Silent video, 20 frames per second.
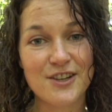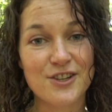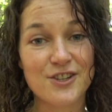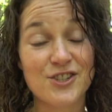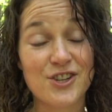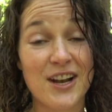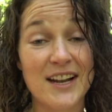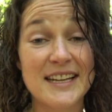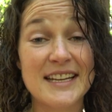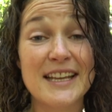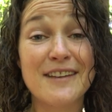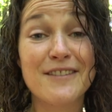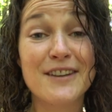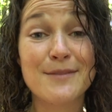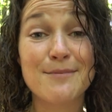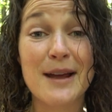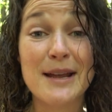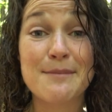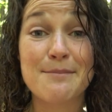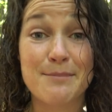Should I give
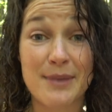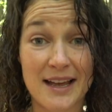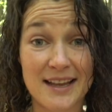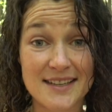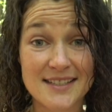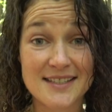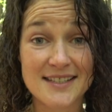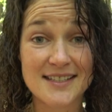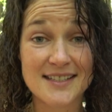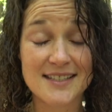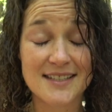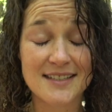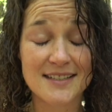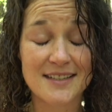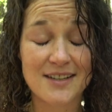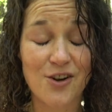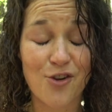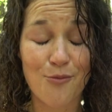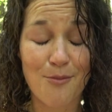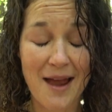it my best,
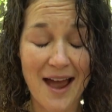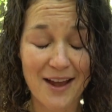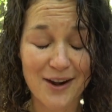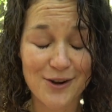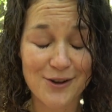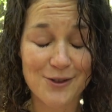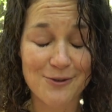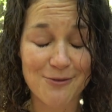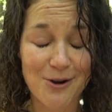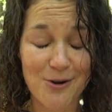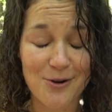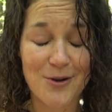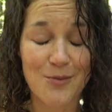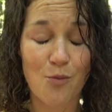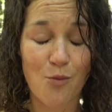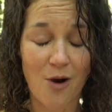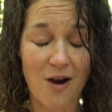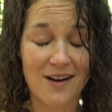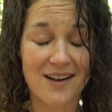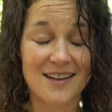no matter the road
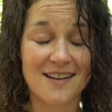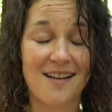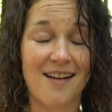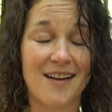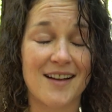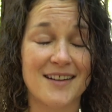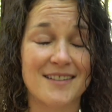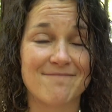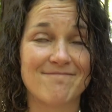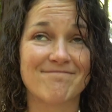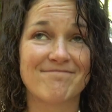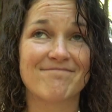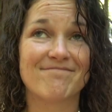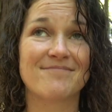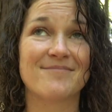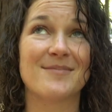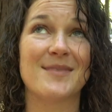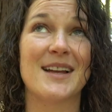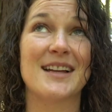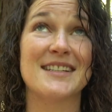I'm walking on,
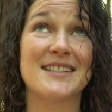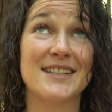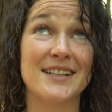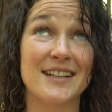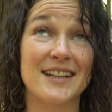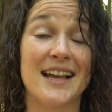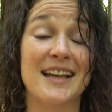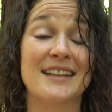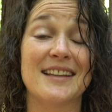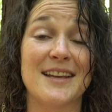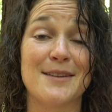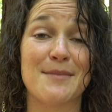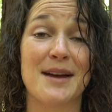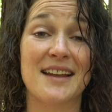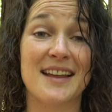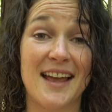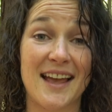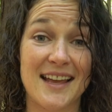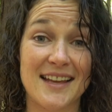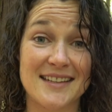until I lay my
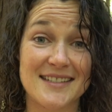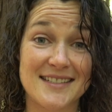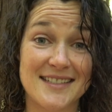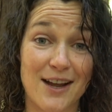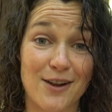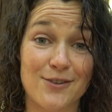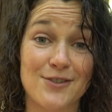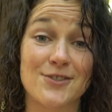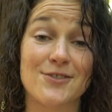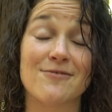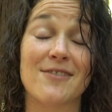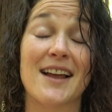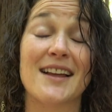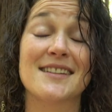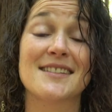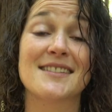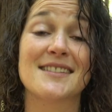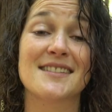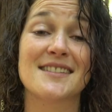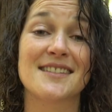head down to
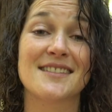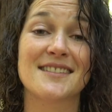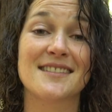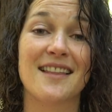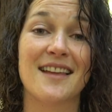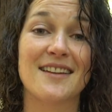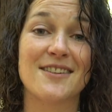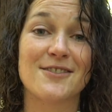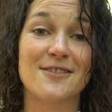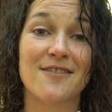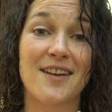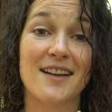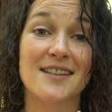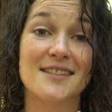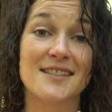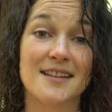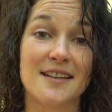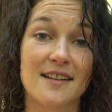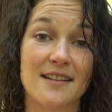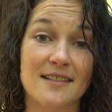rest like
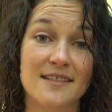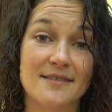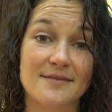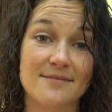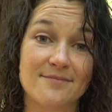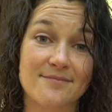Shavasana?